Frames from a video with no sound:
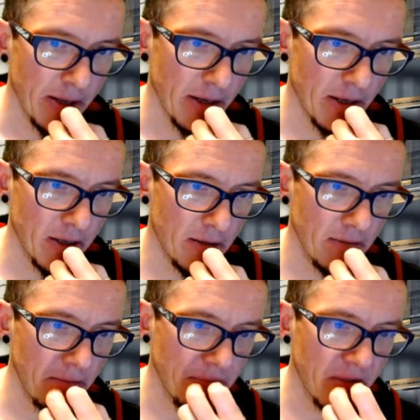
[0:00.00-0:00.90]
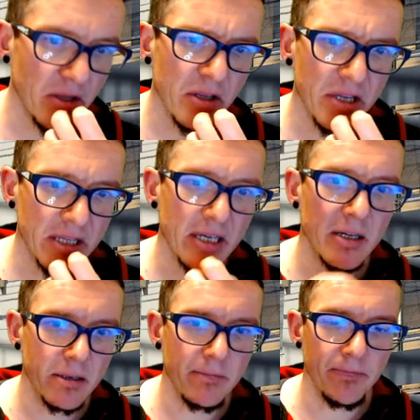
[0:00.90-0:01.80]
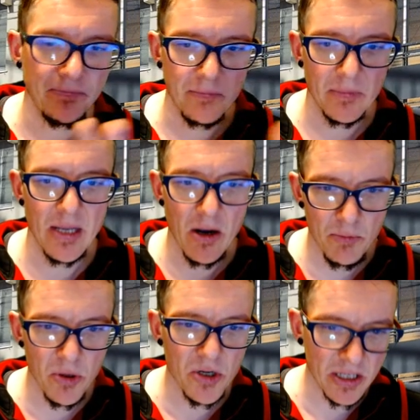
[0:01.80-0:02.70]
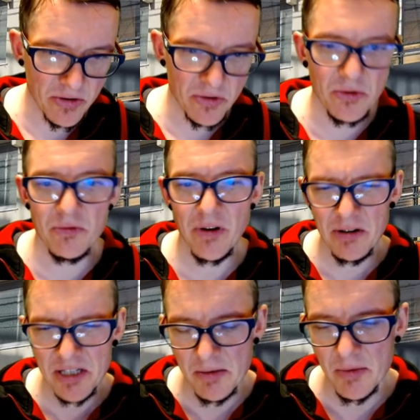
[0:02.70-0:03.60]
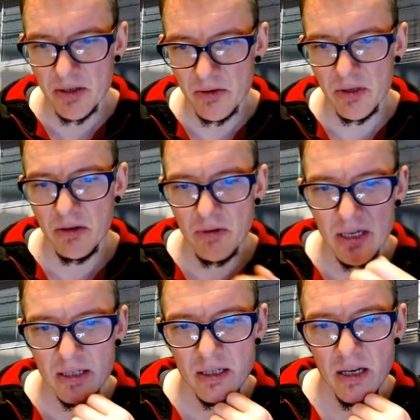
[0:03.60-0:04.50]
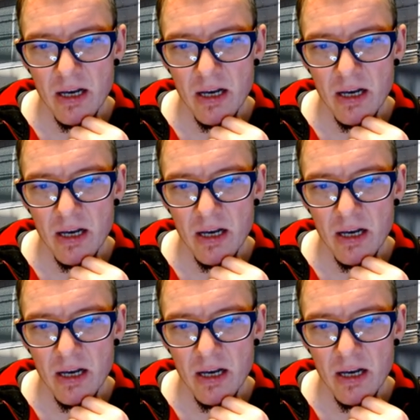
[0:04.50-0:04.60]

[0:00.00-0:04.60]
The other thing they are now pushing through, very similar to the US,